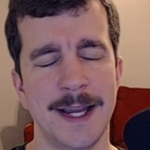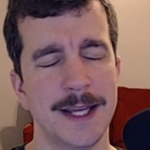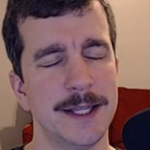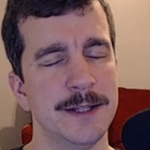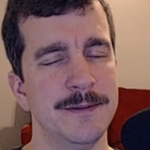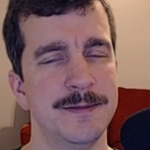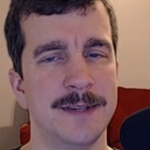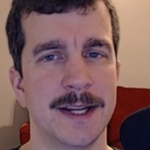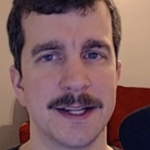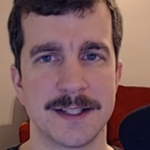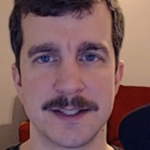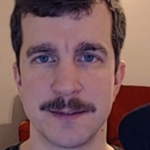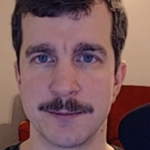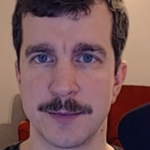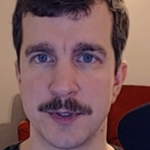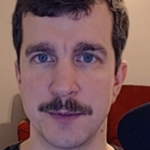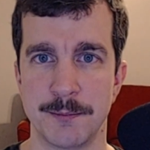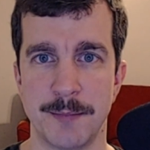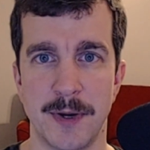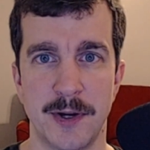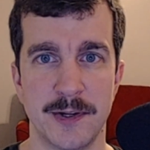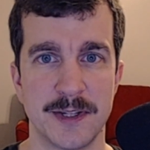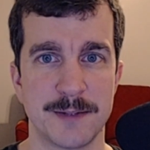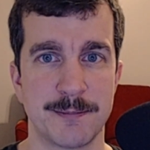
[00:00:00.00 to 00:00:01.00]
You've got some
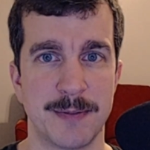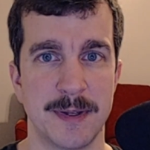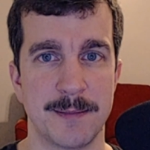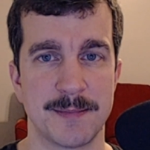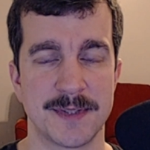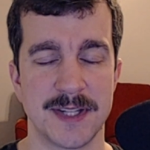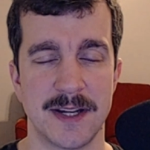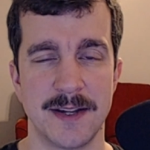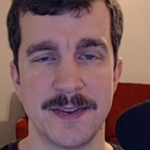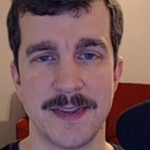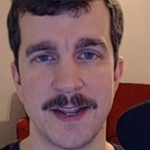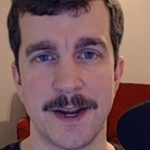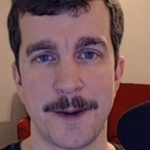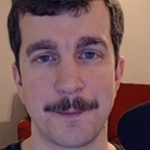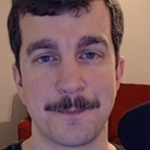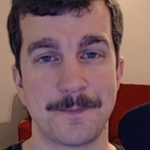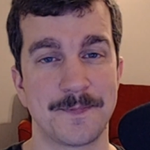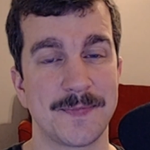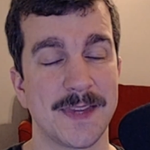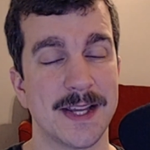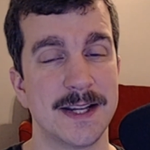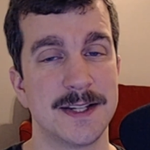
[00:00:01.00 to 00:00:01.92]
good bonus pips on there.